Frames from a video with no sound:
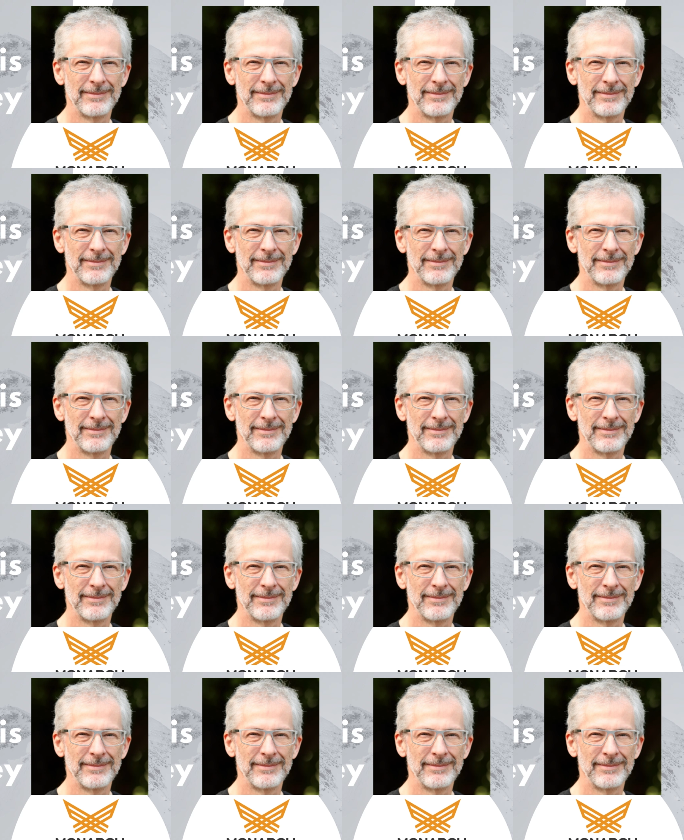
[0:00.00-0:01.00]

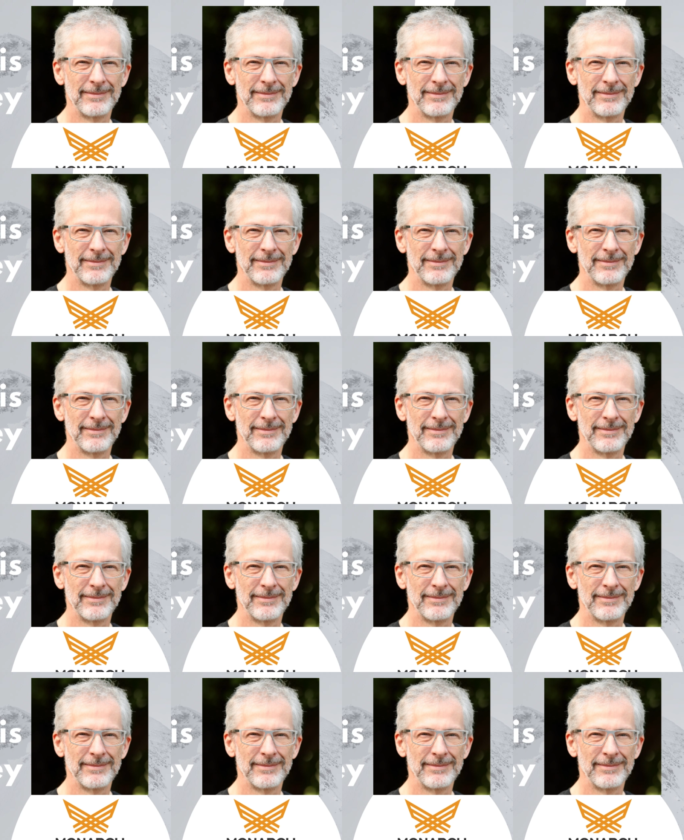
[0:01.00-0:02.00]

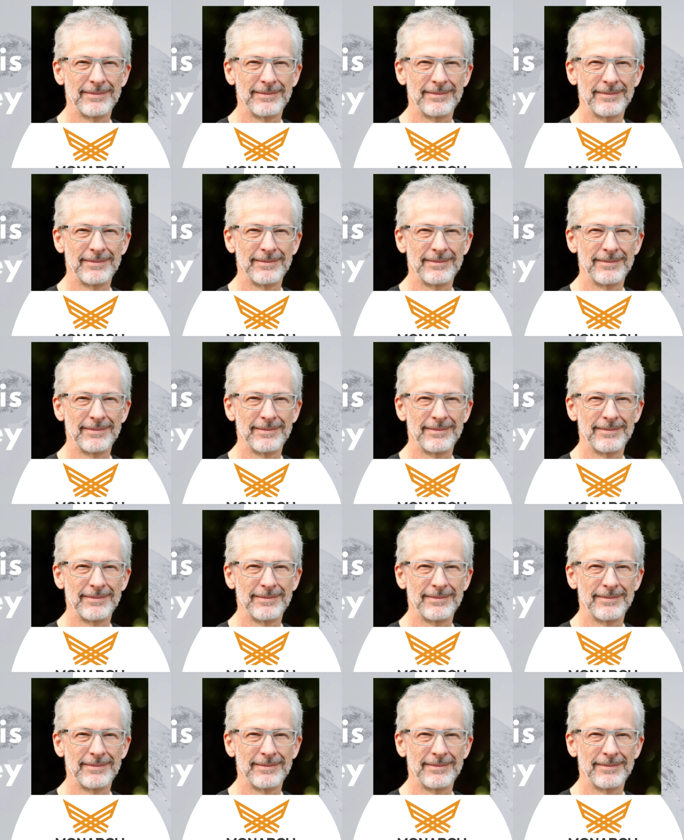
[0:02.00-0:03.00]

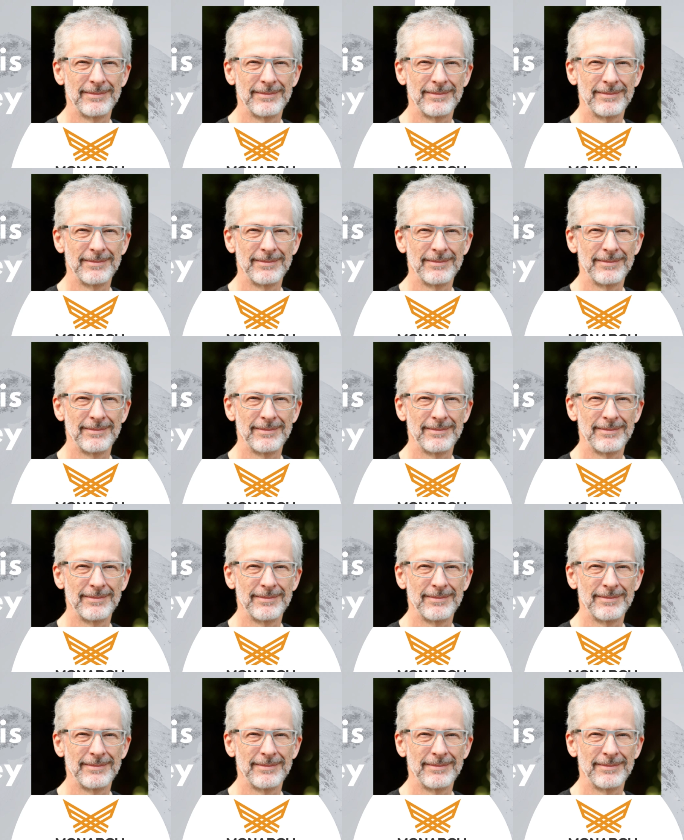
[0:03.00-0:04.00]

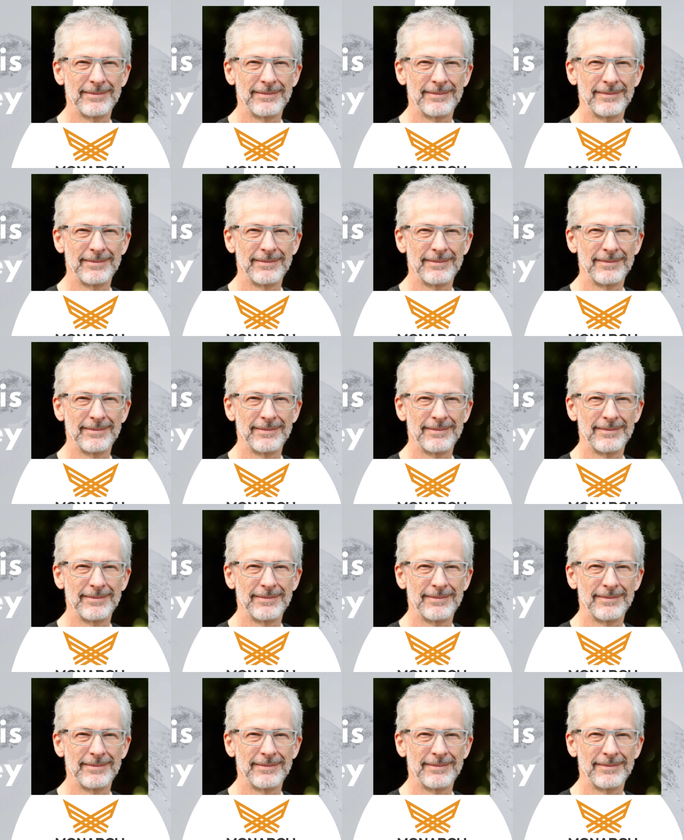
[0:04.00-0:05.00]

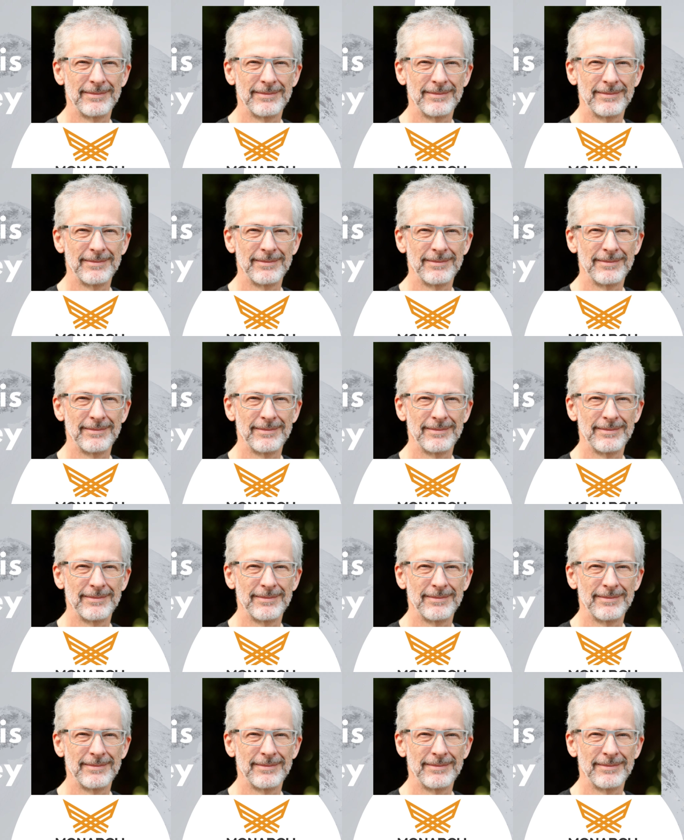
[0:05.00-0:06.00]

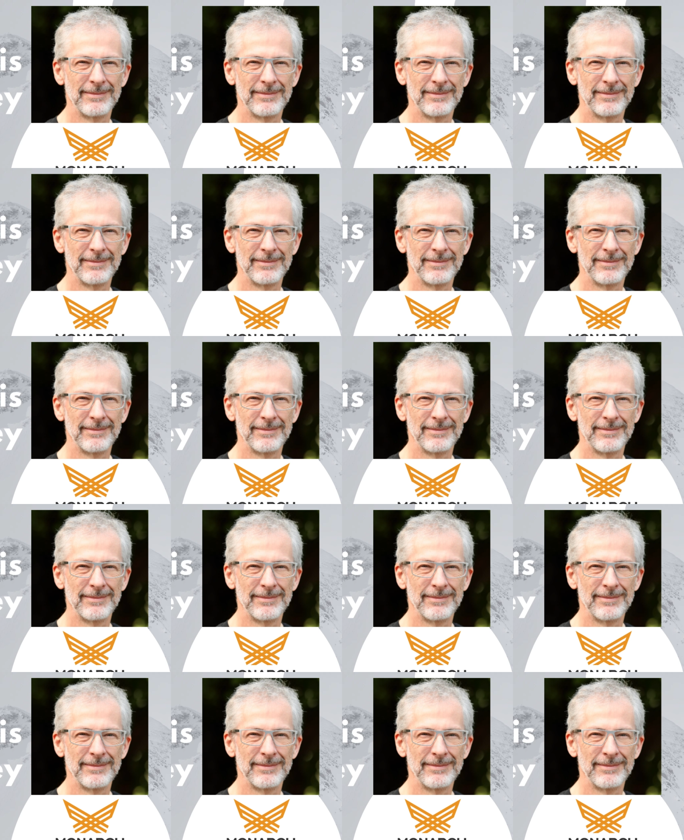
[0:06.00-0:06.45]
(no lip movement)